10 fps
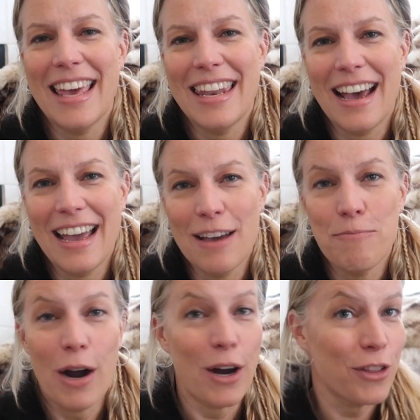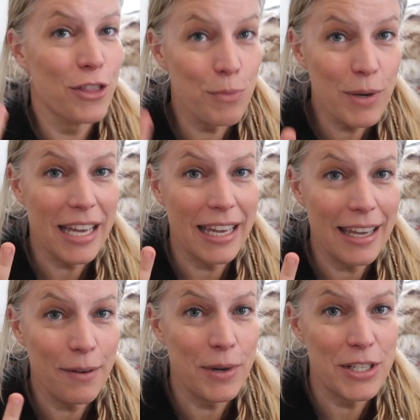then I have part
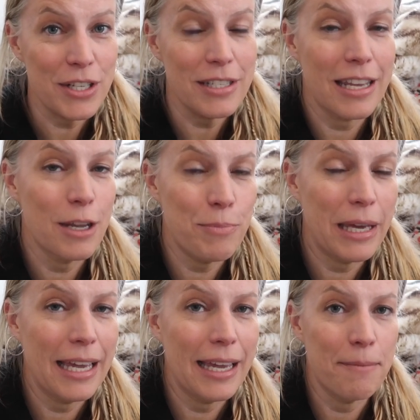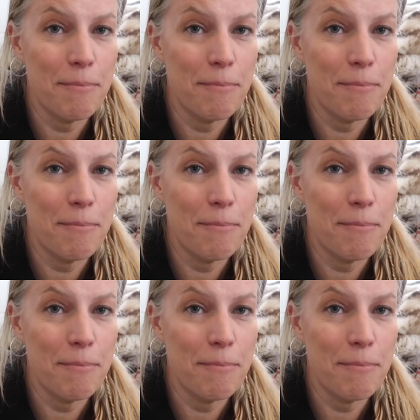three, which is gonna be